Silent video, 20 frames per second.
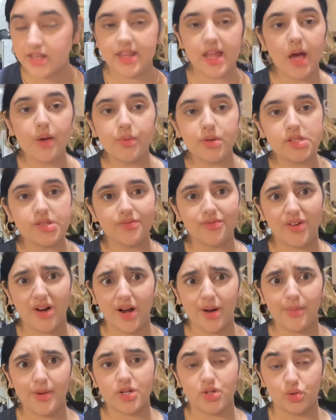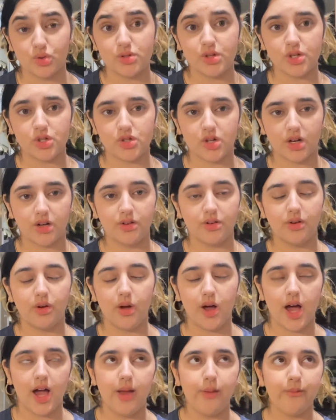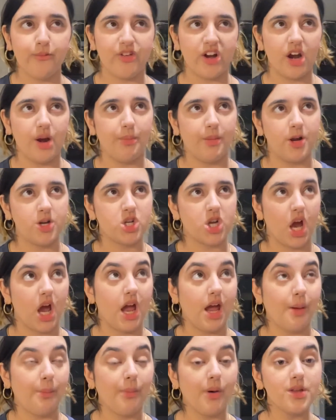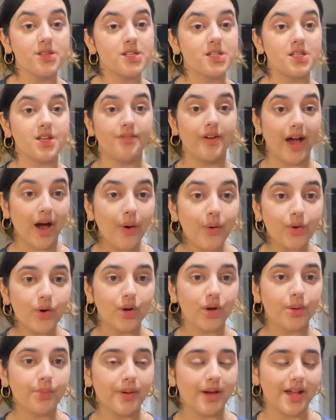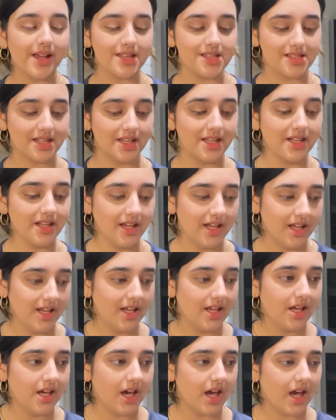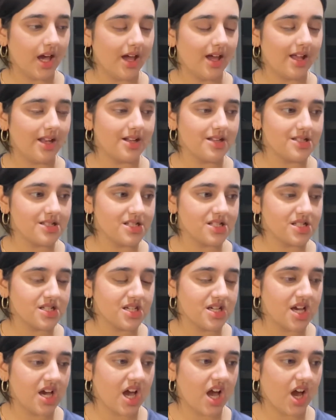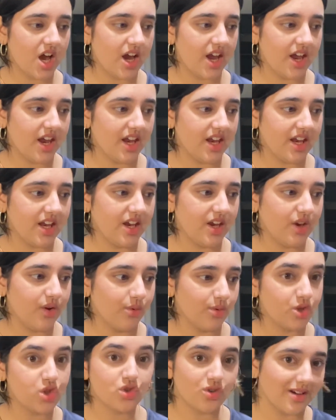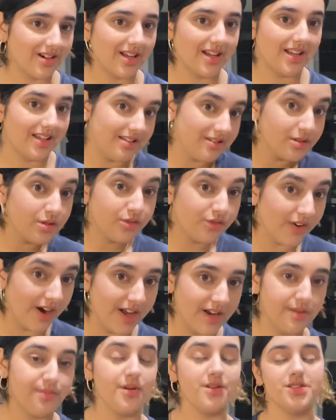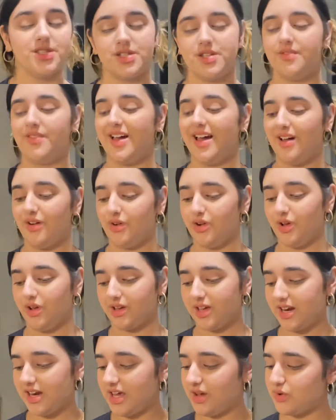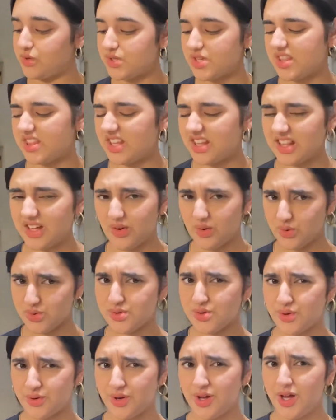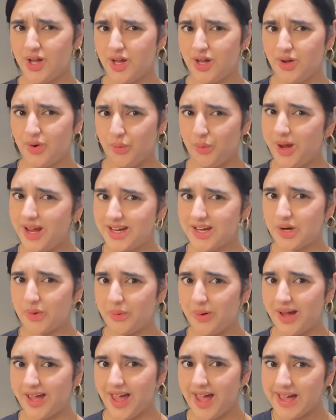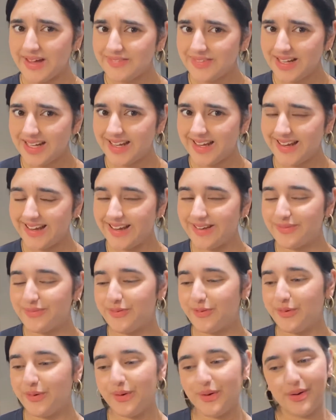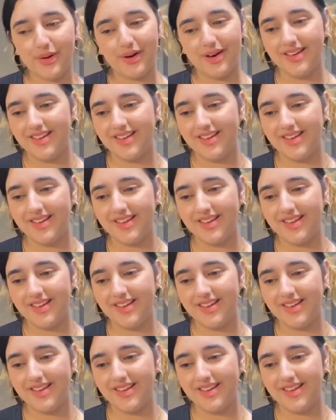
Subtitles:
that was very much also a struggle. I'm very much a positive outlook person, and I was struggling to find a positive outlook. And I also think that also weighed in quite heavily for